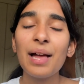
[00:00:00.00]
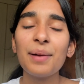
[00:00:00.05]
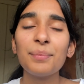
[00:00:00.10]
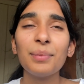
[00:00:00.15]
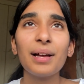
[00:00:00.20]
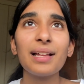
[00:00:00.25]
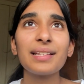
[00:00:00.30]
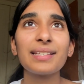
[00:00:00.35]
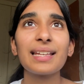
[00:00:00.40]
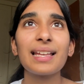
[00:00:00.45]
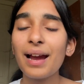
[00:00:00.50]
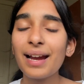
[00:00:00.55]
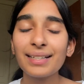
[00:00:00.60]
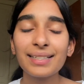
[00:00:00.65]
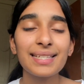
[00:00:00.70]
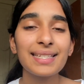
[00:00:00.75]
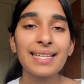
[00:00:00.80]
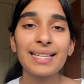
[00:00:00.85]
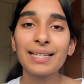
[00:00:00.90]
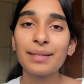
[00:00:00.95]
but
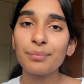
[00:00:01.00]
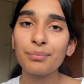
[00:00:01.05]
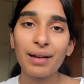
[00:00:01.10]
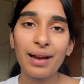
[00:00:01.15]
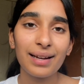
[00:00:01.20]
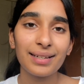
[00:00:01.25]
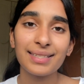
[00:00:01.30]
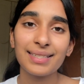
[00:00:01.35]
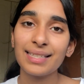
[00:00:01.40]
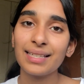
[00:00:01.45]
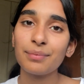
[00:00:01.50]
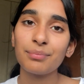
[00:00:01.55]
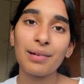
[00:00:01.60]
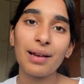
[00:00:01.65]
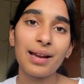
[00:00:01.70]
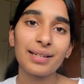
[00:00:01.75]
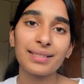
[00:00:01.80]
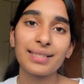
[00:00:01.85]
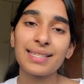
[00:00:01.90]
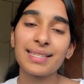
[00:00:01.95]
practicing and practicing and
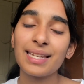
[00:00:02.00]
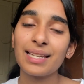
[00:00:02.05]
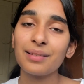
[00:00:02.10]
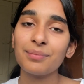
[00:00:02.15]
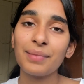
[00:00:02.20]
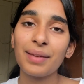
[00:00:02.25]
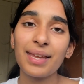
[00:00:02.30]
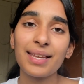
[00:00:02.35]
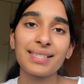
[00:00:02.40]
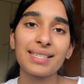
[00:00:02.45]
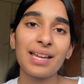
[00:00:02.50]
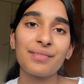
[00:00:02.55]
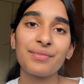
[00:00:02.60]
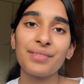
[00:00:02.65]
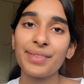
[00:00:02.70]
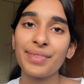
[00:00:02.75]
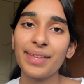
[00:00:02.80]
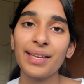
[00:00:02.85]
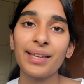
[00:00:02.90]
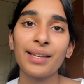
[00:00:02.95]
practicing makes
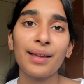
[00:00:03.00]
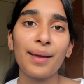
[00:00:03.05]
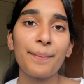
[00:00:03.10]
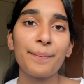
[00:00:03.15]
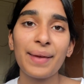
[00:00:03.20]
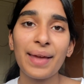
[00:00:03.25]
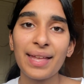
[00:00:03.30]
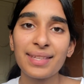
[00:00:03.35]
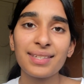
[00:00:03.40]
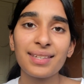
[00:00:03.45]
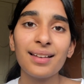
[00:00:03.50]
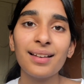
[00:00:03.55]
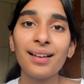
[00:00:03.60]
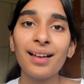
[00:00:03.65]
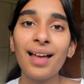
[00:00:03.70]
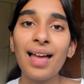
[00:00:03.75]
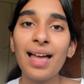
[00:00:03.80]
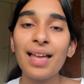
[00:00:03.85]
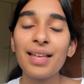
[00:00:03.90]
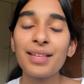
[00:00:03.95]
everything
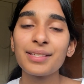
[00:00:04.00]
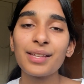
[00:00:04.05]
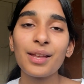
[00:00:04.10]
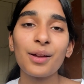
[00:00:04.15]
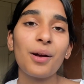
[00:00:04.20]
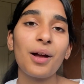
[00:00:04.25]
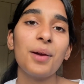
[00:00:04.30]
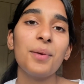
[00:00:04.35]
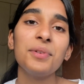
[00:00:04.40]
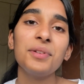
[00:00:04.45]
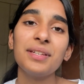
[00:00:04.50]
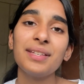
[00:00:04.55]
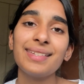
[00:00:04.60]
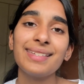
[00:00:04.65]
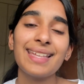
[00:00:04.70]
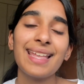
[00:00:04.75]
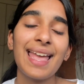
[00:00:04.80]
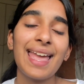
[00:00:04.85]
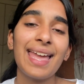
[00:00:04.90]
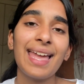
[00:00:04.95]
better. So I would
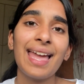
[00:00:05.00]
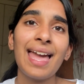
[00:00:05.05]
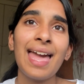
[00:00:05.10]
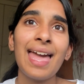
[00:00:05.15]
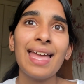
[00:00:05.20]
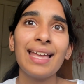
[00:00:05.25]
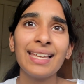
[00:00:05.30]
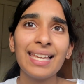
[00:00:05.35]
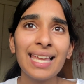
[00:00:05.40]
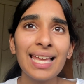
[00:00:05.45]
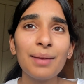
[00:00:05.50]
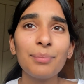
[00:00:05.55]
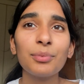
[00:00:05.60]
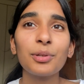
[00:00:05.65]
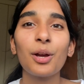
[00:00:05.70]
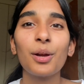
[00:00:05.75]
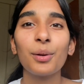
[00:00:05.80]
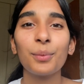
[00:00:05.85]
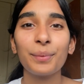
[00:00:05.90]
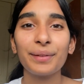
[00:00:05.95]
just say keep
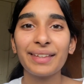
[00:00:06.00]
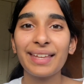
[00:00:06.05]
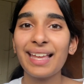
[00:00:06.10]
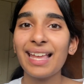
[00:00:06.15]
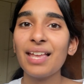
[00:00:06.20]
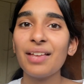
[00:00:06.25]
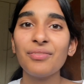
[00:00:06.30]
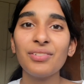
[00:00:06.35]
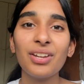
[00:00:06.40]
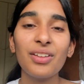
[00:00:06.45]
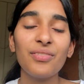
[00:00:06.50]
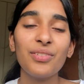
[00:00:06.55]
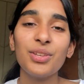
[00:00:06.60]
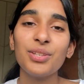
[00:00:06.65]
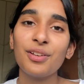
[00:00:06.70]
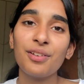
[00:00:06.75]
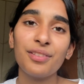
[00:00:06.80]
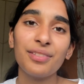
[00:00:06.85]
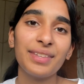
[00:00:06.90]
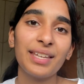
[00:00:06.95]
going with it, even if you
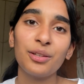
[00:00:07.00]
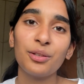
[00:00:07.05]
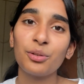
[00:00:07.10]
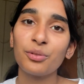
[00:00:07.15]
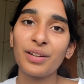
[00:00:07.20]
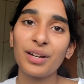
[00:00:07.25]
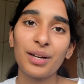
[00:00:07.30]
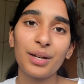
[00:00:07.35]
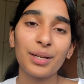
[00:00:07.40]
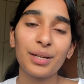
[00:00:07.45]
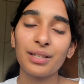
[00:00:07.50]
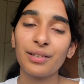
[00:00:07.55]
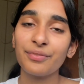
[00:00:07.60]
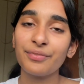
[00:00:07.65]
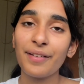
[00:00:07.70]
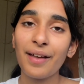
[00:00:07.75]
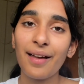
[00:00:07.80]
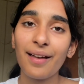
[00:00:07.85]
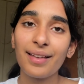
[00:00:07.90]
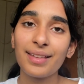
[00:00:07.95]
don't think you're very good at
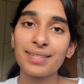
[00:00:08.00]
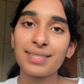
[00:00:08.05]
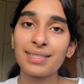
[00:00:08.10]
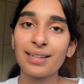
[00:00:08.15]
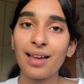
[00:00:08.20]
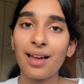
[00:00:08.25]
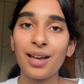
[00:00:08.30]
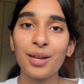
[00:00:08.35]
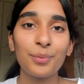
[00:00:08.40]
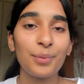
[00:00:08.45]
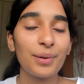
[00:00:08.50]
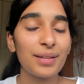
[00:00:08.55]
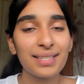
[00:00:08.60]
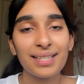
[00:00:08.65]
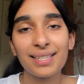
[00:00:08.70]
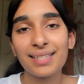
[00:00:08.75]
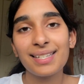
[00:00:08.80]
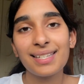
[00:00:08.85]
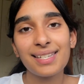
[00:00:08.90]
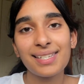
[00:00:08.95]
first. I
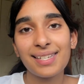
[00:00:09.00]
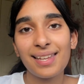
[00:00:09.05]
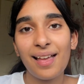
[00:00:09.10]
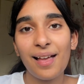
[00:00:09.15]
wasn't,